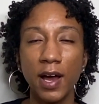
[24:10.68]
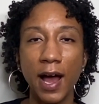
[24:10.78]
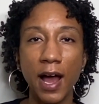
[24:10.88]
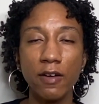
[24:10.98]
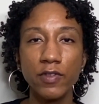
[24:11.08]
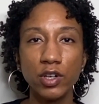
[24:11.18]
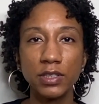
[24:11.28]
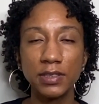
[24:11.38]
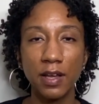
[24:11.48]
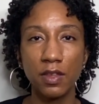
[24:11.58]
I've
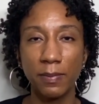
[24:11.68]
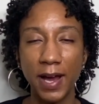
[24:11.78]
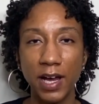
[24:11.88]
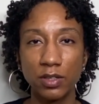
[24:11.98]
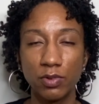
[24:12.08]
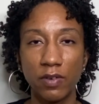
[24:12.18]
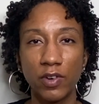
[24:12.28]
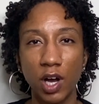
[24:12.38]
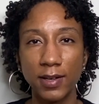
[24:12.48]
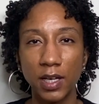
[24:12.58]
noticed that in the past when I'm
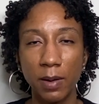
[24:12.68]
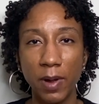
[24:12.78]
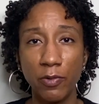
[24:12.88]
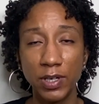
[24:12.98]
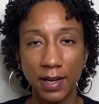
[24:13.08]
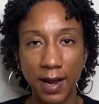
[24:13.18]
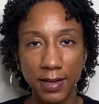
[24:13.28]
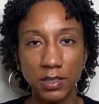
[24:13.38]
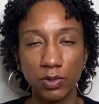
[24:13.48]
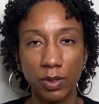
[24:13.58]
trying to get my
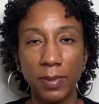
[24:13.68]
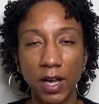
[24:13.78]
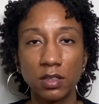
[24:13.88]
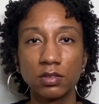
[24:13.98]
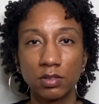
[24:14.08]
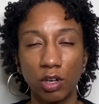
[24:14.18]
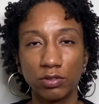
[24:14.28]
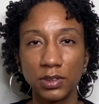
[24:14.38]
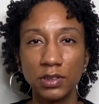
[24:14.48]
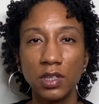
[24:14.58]
retightenings with my
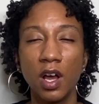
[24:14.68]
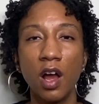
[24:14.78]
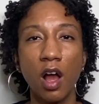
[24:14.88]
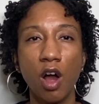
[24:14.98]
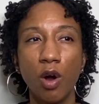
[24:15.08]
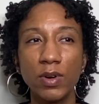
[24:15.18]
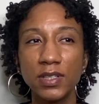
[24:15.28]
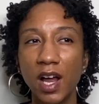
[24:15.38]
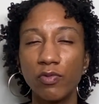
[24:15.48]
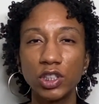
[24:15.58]
consultant, I always
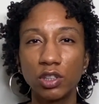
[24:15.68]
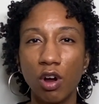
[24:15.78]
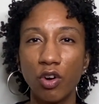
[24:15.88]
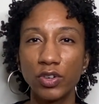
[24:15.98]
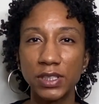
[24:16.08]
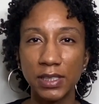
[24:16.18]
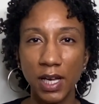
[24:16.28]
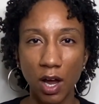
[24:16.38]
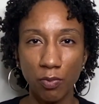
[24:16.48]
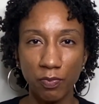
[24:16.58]
have what's called
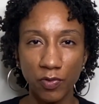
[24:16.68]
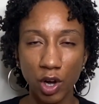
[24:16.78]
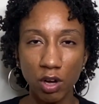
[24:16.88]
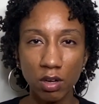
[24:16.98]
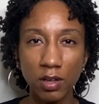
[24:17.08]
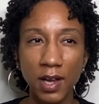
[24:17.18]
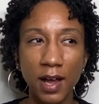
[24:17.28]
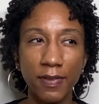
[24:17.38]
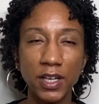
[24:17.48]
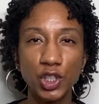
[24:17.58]
scalp fall,
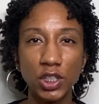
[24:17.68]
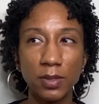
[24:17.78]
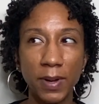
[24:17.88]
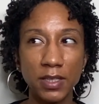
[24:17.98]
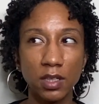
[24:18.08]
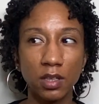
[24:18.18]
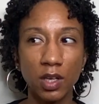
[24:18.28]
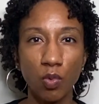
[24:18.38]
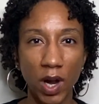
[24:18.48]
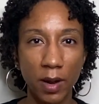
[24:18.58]
and that's just basically
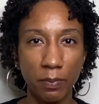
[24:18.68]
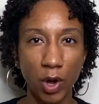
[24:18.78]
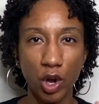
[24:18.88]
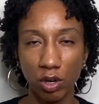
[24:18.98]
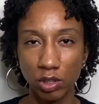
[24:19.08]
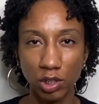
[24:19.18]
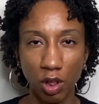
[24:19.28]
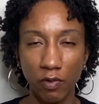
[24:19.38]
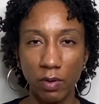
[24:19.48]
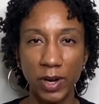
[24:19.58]
white particles all
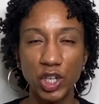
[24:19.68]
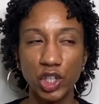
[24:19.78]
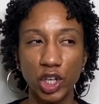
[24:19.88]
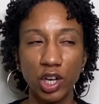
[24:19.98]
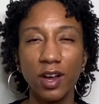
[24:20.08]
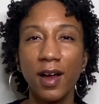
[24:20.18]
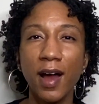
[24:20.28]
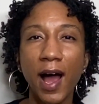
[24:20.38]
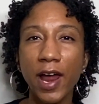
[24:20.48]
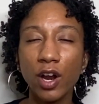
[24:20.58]
over my shirt.
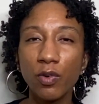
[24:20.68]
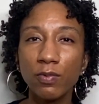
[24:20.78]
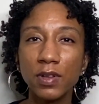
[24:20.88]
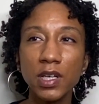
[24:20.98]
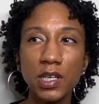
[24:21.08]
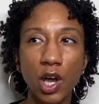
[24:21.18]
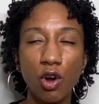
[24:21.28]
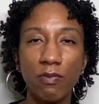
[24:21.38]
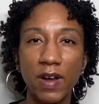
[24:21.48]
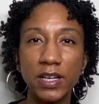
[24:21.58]
I don't really know
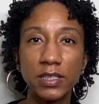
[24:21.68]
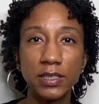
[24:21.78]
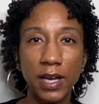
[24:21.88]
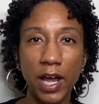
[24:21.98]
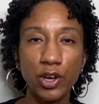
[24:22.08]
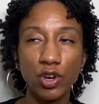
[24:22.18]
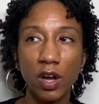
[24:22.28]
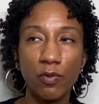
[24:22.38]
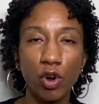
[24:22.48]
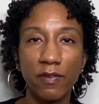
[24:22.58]
if that's dandruff
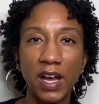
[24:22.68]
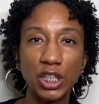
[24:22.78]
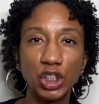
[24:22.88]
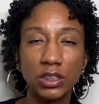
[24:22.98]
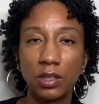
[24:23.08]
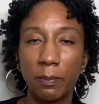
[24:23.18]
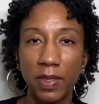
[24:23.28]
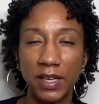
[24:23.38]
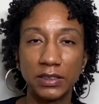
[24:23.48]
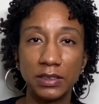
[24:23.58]
or if that's just something
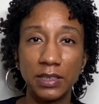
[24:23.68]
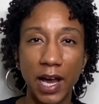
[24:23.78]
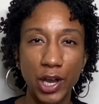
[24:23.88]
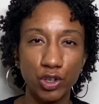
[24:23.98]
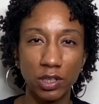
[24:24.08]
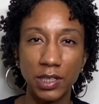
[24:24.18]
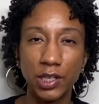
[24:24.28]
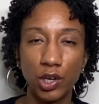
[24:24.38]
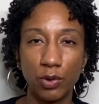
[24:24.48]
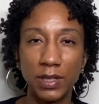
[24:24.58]
that's naturally
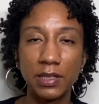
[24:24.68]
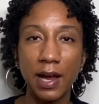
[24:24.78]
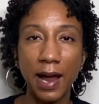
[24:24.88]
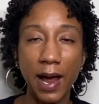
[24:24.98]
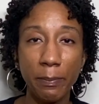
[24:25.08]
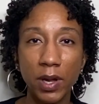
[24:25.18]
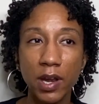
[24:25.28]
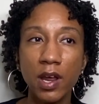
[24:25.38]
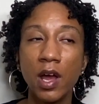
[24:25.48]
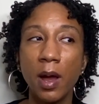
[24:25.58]
going to
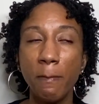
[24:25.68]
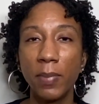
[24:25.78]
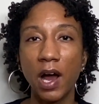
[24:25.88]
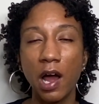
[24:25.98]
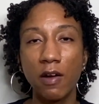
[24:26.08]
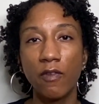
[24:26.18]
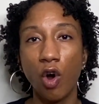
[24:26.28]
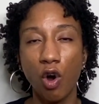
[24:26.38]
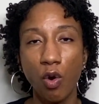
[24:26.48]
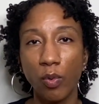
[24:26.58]
happen, but I've
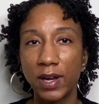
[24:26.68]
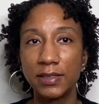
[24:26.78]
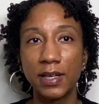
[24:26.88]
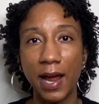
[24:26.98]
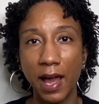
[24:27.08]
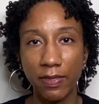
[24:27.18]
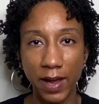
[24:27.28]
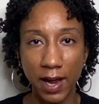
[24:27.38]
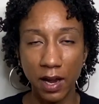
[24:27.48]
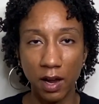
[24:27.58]
always had
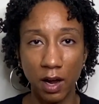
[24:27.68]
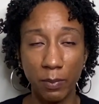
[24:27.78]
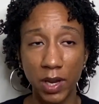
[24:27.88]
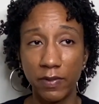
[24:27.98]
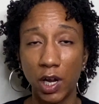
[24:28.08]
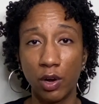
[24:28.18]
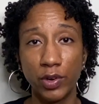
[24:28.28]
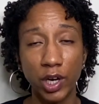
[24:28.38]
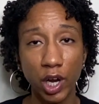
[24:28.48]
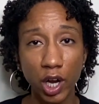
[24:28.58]
that, even going
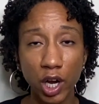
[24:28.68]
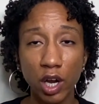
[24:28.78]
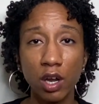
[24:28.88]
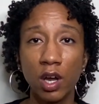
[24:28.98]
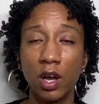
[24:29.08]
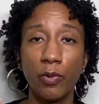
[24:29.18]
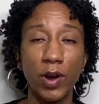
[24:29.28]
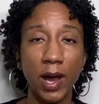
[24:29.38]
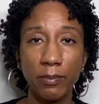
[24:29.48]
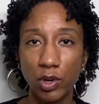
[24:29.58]
to her, when
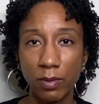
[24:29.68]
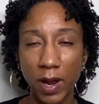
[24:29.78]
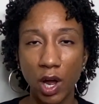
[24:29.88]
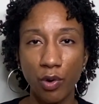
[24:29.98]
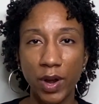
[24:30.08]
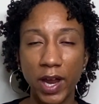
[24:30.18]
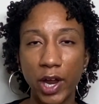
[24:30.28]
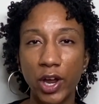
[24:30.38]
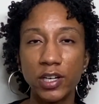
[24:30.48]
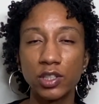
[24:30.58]
I'm doing my own
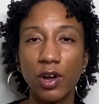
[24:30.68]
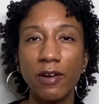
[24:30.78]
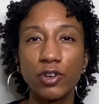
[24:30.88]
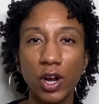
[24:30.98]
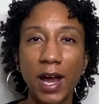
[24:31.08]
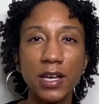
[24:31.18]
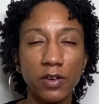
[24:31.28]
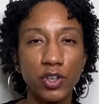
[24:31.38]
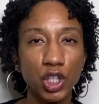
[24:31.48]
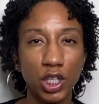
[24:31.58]
hair. And so I've tried
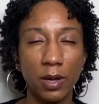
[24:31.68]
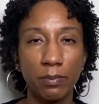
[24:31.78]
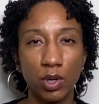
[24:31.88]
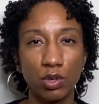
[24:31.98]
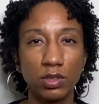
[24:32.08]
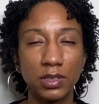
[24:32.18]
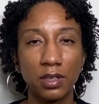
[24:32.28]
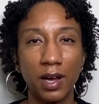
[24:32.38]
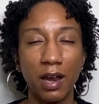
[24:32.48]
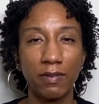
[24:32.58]
different shampoos to
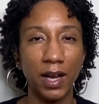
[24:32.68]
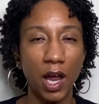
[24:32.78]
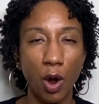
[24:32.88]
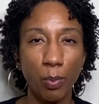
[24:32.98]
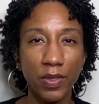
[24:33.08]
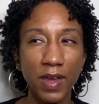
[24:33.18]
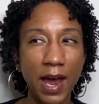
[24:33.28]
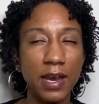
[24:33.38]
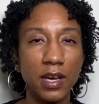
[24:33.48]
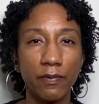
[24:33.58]
kind of like help with that,
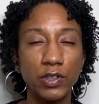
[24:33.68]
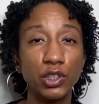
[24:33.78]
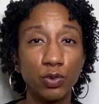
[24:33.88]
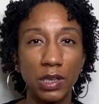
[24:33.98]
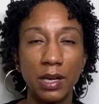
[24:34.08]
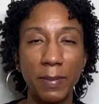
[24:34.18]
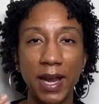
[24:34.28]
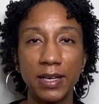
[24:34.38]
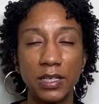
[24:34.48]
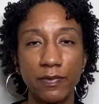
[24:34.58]
and nothing's really made
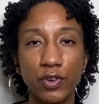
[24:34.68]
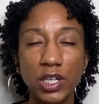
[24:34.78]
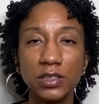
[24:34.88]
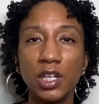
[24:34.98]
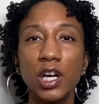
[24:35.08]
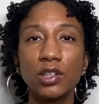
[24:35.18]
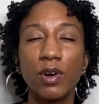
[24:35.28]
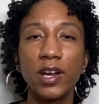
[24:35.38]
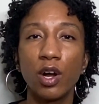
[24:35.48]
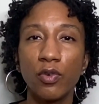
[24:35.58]
a difference. So
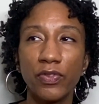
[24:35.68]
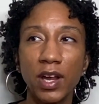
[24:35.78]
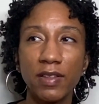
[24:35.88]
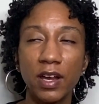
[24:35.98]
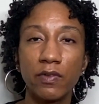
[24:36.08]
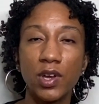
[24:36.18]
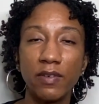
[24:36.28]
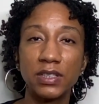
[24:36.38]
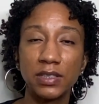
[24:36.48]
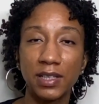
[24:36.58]
I don't think that if you
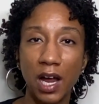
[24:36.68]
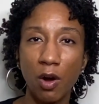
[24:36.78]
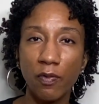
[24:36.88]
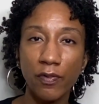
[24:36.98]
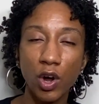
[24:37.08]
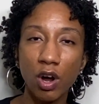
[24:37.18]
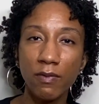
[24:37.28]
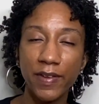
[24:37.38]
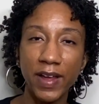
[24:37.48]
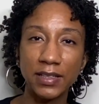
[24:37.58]
have scalp fall
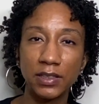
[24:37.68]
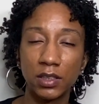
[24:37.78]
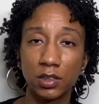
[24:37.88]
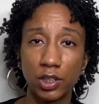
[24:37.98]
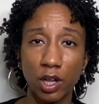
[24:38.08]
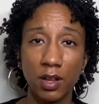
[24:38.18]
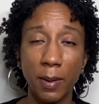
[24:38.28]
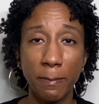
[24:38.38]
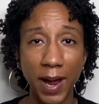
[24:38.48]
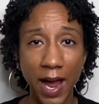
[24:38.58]
that that's necessarily a
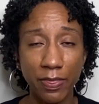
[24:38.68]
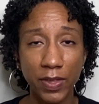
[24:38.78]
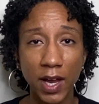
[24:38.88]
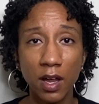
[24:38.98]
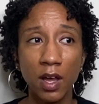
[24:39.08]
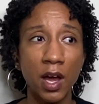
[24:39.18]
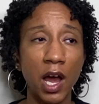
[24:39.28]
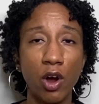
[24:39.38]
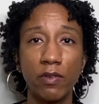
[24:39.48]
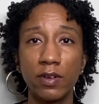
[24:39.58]
bad thing.
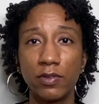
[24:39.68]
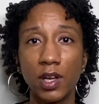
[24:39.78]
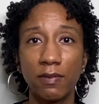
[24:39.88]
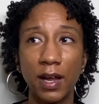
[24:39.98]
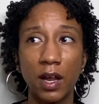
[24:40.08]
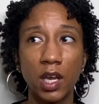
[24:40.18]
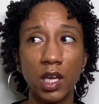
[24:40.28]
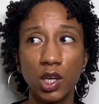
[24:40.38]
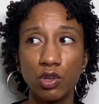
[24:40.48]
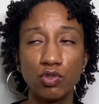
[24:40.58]
However, if you have like
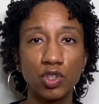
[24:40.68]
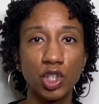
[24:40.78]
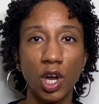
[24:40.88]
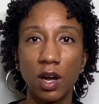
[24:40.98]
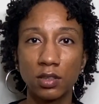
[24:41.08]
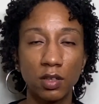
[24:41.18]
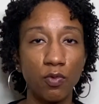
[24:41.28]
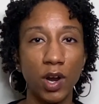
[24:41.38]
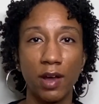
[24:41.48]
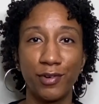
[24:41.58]
huge chunks of
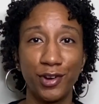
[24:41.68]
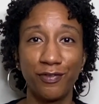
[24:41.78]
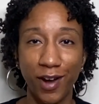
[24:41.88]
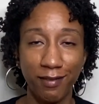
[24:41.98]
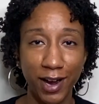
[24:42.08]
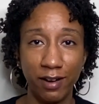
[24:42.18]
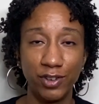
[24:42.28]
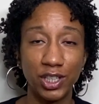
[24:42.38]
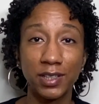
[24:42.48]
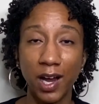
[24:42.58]
whatever falling out of
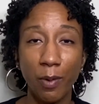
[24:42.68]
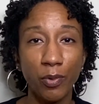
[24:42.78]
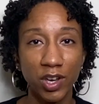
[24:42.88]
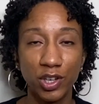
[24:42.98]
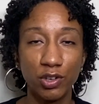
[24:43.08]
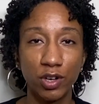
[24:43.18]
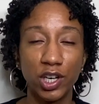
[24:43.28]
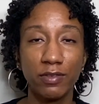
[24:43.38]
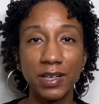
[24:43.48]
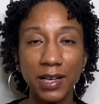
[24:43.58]
your scalp when you're doing
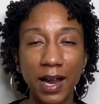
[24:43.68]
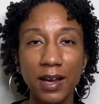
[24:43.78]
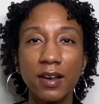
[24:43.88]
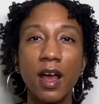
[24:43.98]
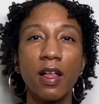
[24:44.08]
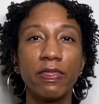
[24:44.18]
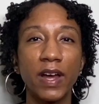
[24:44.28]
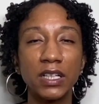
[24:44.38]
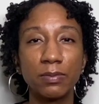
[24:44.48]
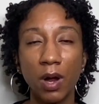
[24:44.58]
your retightening,
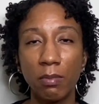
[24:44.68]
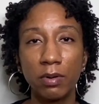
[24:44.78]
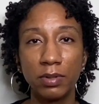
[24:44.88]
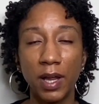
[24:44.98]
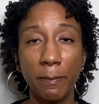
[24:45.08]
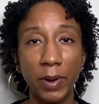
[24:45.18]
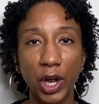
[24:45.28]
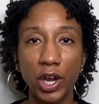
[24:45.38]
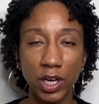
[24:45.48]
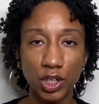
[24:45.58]
that's probably a
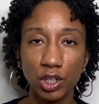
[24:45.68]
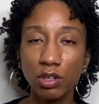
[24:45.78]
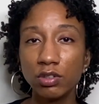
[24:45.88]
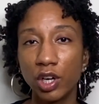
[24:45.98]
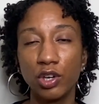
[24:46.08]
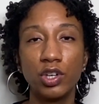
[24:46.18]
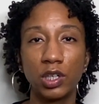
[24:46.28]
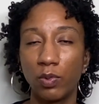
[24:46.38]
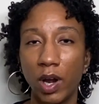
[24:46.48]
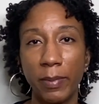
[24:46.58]
bigger issue. So you
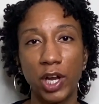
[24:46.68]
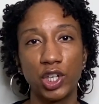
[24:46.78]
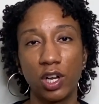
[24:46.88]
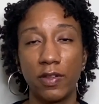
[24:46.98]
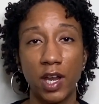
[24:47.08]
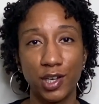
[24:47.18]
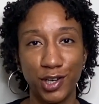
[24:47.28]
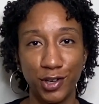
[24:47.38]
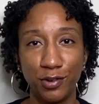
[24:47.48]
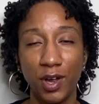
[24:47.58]
just want to make sure that
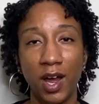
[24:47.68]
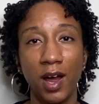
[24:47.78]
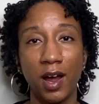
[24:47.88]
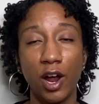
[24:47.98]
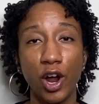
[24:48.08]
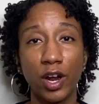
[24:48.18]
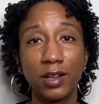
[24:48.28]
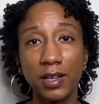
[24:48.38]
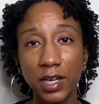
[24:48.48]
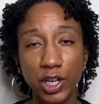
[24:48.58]
you are
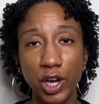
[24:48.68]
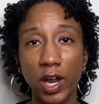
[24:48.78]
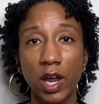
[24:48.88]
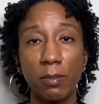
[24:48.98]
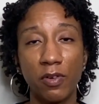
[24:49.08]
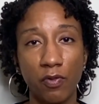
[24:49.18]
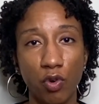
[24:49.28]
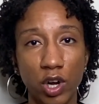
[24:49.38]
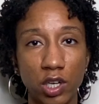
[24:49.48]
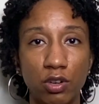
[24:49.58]
cleaning your hair
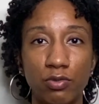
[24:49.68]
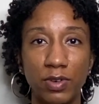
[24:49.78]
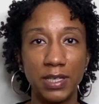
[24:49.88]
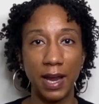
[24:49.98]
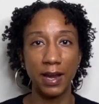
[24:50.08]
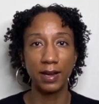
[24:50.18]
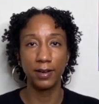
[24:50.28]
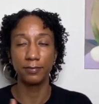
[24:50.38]
before you retighten it.